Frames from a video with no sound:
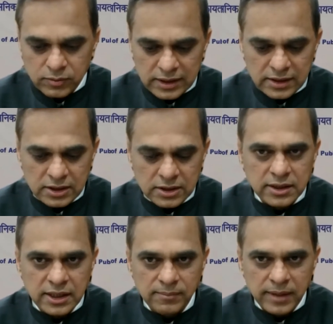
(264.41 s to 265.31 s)
witnessed
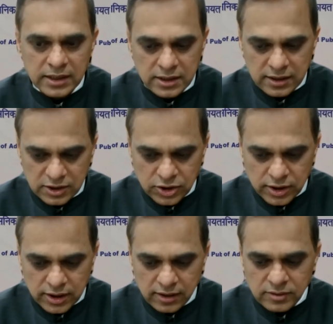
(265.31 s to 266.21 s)
three major
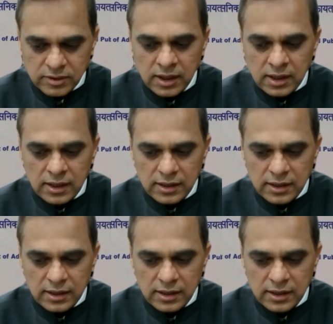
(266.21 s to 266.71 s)
initiatives